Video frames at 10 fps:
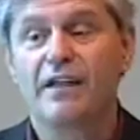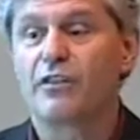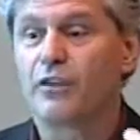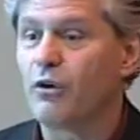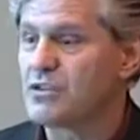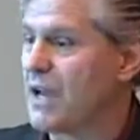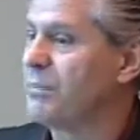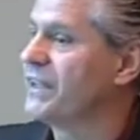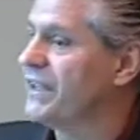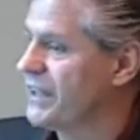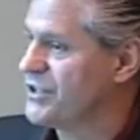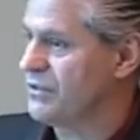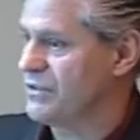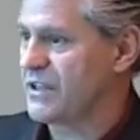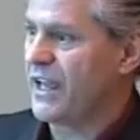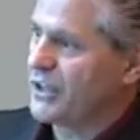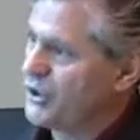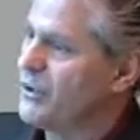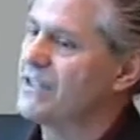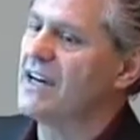those applications, like
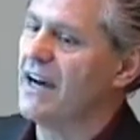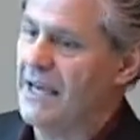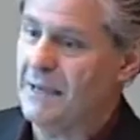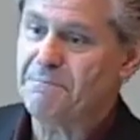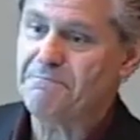you and I.